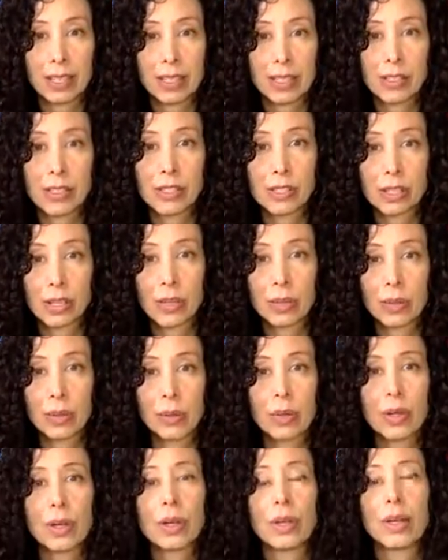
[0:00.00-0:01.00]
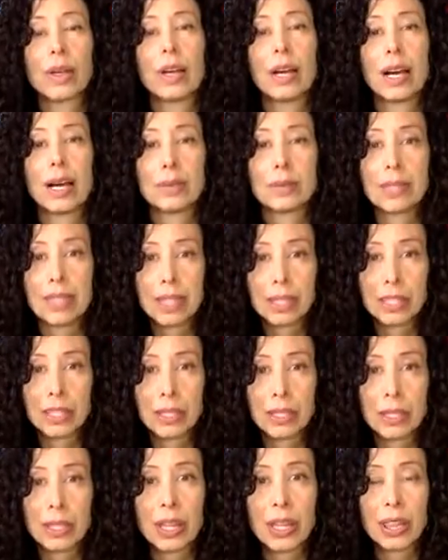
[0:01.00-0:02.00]
So I'd like you
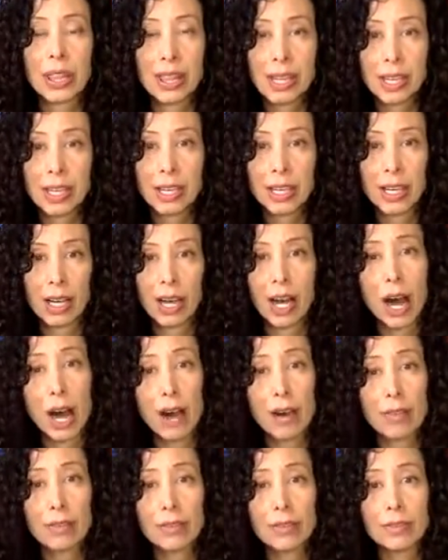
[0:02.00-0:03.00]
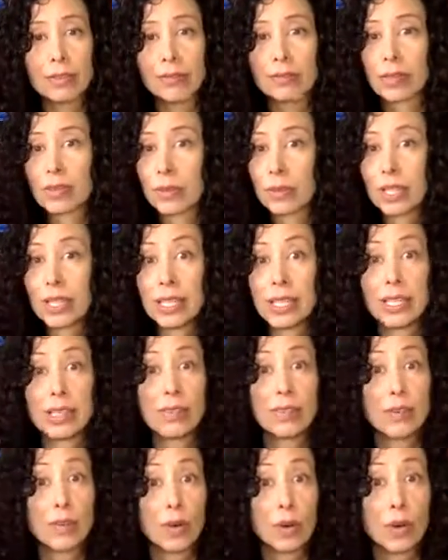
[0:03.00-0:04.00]
to think of three,
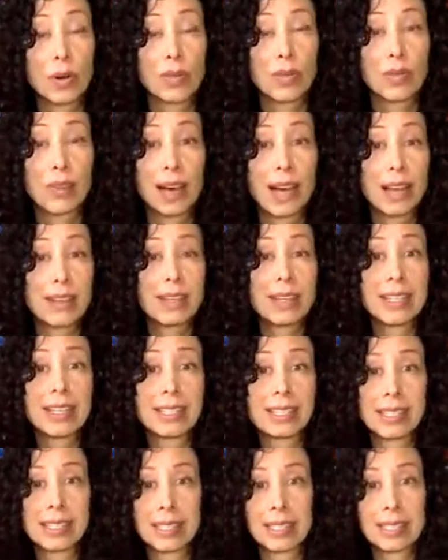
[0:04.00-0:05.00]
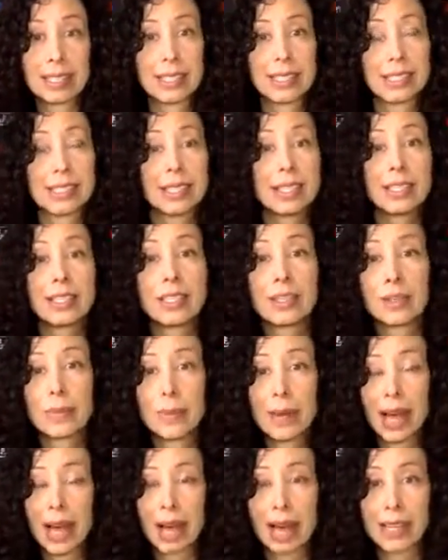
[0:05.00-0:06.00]
four, five instances in your
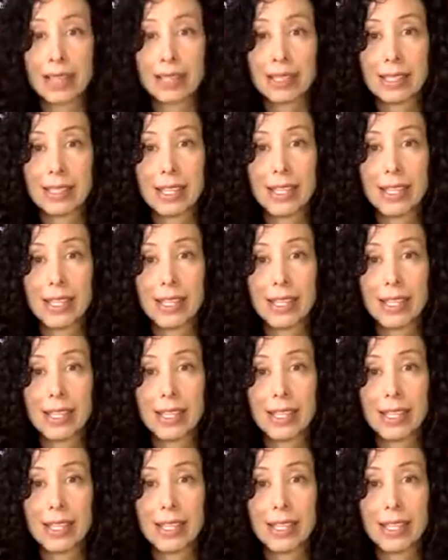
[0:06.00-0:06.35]
past